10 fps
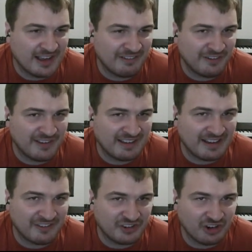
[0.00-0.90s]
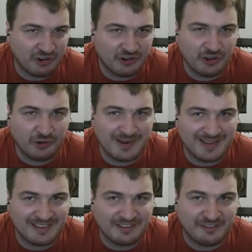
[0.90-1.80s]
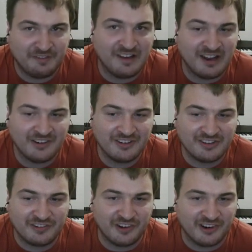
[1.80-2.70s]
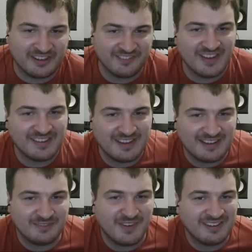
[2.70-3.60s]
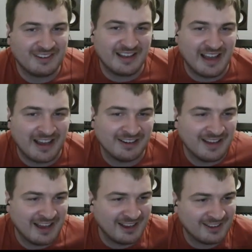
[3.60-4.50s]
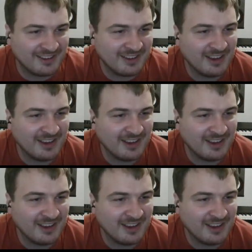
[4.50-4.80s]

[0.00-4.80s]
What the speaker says: everything I've showed you with float so far is basically an ugly hack.